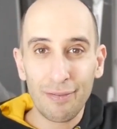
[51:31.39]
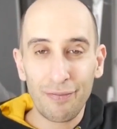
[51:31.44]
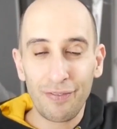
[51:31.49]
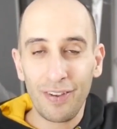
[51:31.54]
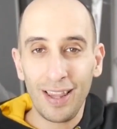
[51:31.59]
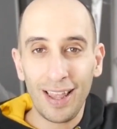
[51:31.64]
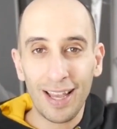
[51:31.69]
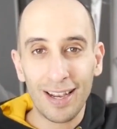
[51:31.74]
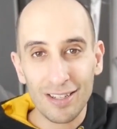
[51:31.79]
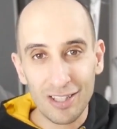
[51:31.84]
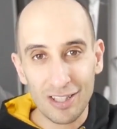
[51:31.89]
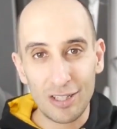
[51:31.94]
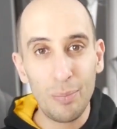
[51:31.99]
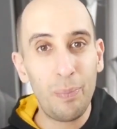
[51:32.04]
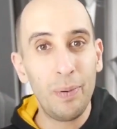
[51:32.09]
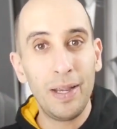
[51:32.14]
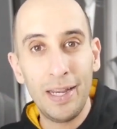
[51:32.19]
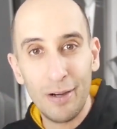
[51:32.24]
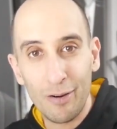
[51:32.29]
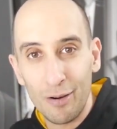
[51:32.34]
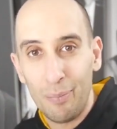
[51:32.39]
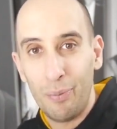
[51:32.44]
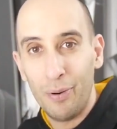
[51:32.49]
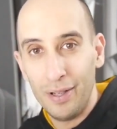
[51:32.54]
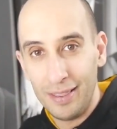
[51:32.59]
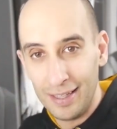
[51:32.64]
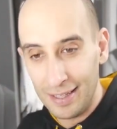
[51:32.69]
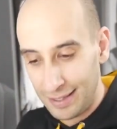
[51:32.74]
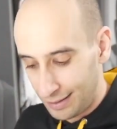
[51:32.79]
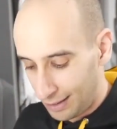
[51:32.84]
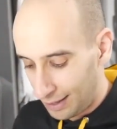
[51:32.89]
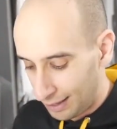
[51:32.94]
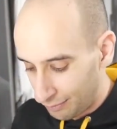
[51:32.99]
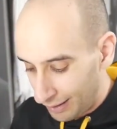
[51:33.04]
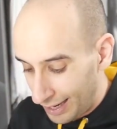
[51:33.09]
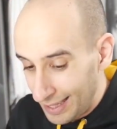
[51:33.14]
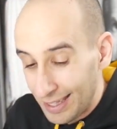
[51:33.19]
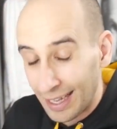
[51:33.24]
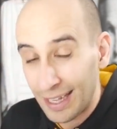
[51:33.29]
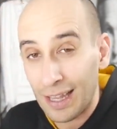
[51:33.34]
I feel like a superhero putting this on,
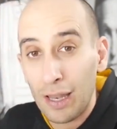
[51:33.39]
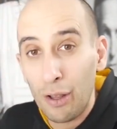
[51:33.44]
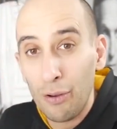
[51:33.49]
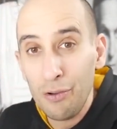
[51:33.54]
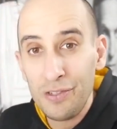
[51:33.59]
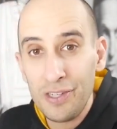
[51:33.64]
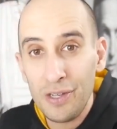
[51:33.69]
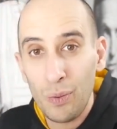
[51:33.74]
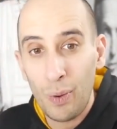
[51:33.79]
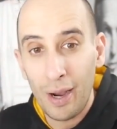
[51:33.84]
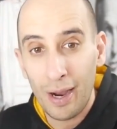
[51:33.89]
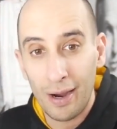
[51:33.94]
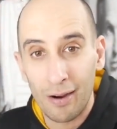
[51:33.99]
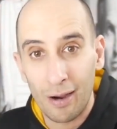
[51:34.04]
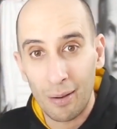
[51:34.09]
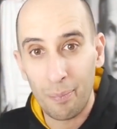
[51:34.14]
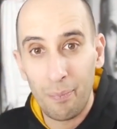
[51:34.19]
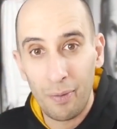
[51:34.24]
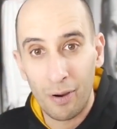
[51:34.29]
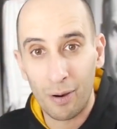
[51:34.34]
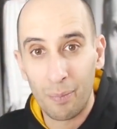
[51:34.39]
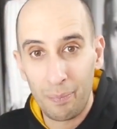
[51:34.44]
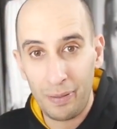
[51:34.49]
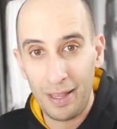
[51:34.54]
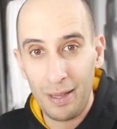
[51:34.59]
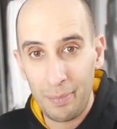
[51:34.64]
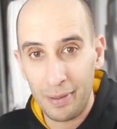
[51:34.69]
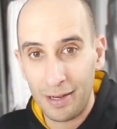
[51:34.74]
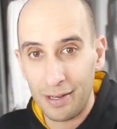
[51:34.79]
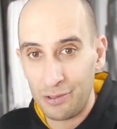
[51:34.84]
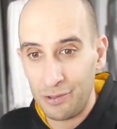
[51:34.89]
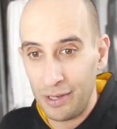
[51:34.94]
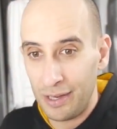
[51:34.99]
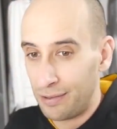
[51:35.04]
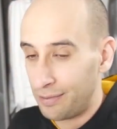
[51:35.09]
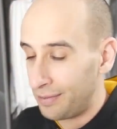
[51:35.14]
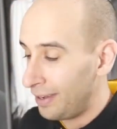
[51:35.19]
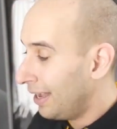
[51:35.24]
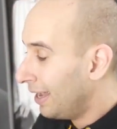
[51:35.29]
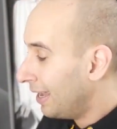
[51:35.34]
right? The clothes you wear are, are play bigger
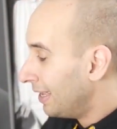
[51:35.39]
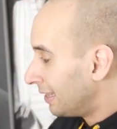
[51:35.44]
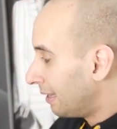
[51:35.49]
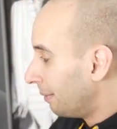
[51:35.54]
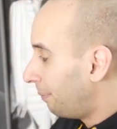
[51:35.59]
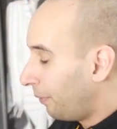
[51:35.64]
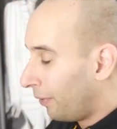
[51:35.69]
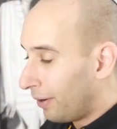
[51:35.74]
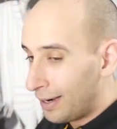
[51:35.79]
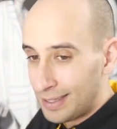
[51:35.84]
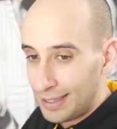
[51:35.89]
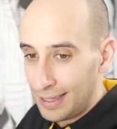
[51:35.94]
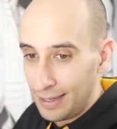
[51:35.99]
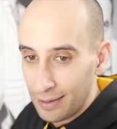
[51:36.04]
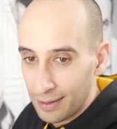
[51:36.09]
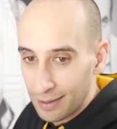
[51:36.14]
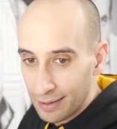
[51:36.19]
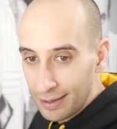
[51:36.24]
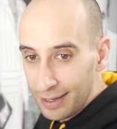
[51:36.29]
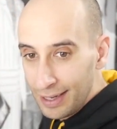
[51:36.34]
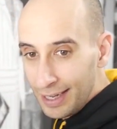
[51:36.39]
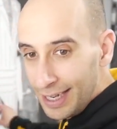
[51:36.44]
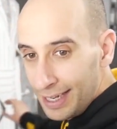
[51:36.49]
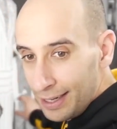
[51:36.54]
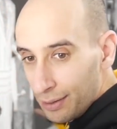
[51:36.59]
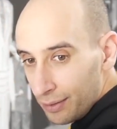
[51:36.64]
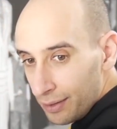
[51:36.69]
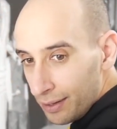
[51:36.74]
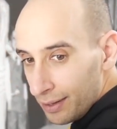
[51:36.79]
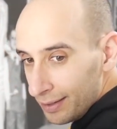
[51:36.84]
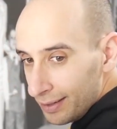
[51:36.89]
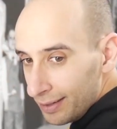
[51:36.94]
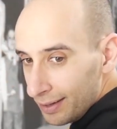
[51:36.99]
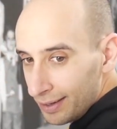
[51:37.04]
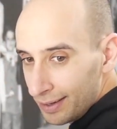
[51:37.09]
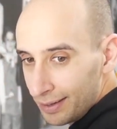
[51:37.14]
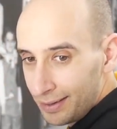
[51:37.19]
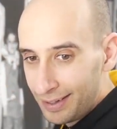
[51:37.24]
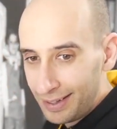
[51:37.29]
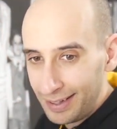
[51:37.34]
triggers. The books here, you know, the
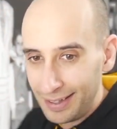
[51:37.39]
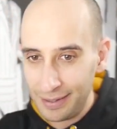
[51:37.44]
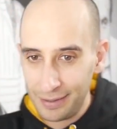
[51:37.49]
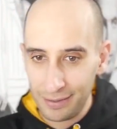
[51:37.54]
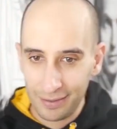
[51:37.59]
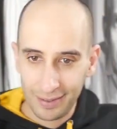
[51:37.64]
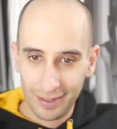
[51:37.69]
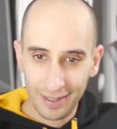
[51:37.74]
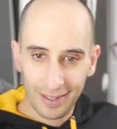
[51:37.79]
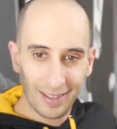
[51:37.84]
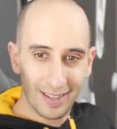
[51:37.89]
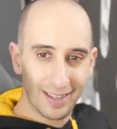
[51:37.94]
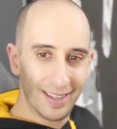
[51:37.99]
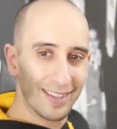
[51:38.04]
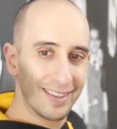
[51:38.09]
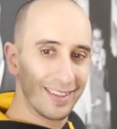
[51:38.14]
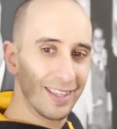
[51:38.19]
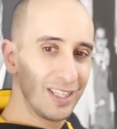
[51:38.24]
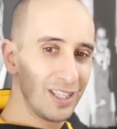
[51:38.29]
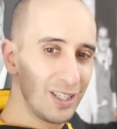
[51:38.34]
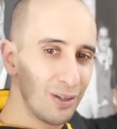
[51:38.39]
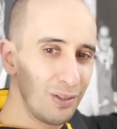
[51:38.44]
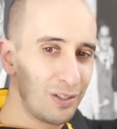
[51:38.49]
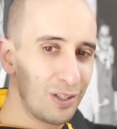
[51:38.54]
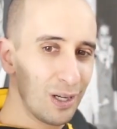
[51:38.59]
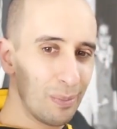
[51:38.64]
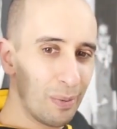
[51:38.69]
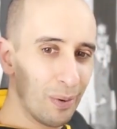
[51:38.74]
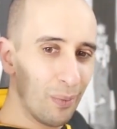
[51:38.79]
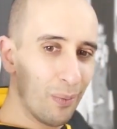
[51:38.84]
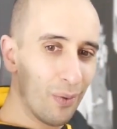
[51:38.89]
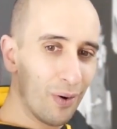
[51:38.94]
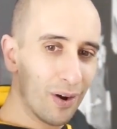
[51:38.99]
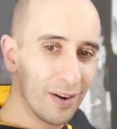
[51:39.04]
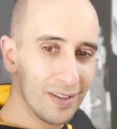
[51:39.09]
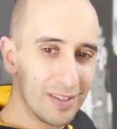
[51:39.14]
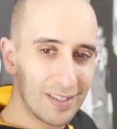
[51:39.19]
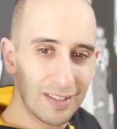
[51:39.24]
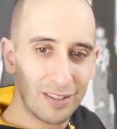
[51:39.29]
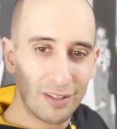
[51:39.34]
the the the YouTube
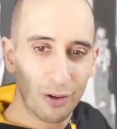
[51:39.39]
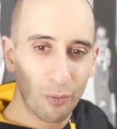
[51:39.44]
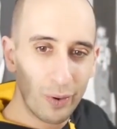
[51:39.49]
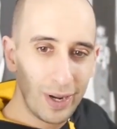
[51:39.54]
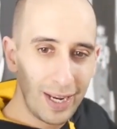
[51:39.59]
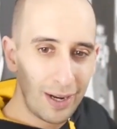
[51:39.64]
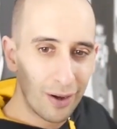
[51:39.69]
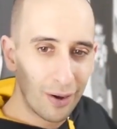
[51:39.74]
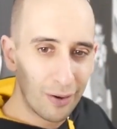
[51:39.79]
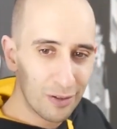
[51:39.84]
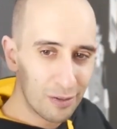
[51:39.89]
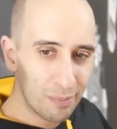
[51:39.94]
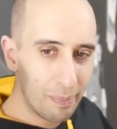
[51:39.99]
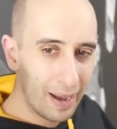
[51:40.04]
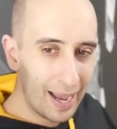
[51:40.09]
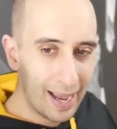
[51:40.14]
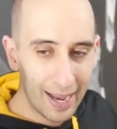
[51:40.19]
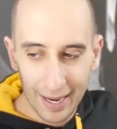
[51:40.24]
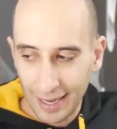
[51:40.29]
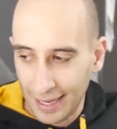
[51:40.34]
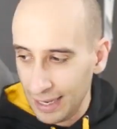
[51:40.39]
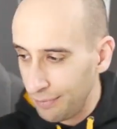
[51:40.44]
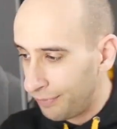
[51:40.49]
awards, the Doritos bag,